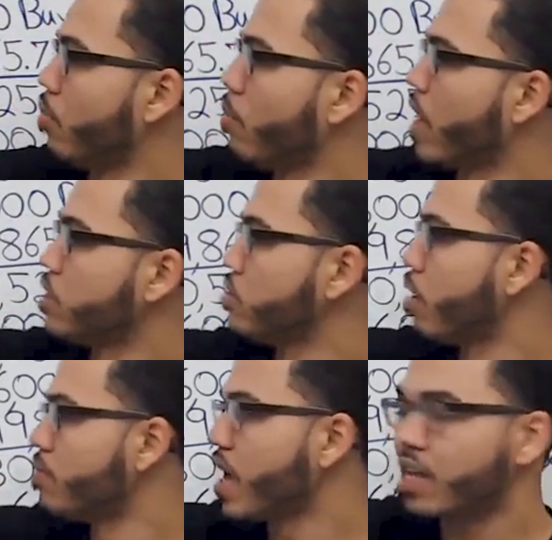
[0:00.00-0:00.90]
Mind you,
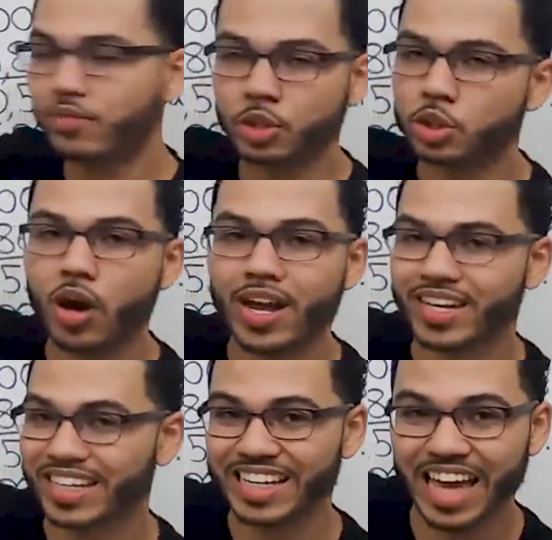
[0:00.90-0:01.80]
I'm not even
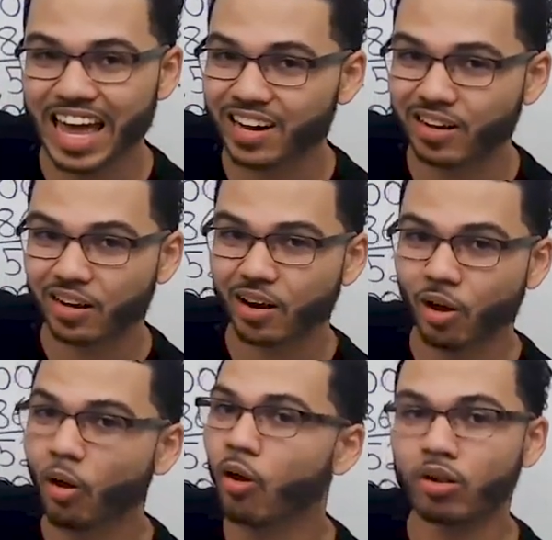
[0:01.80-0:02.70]
trying to get
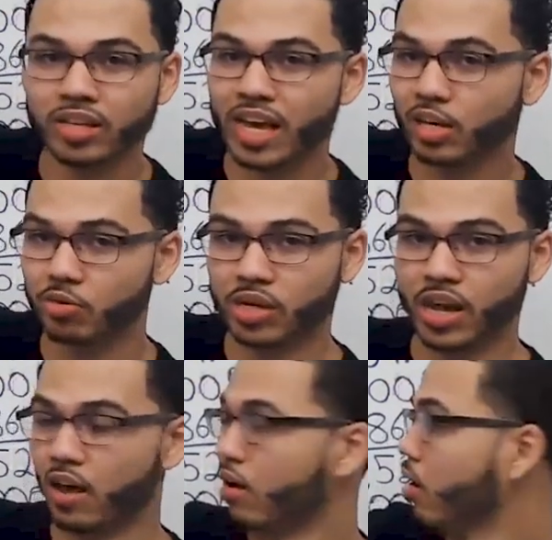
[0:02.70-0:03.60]
all the equity out.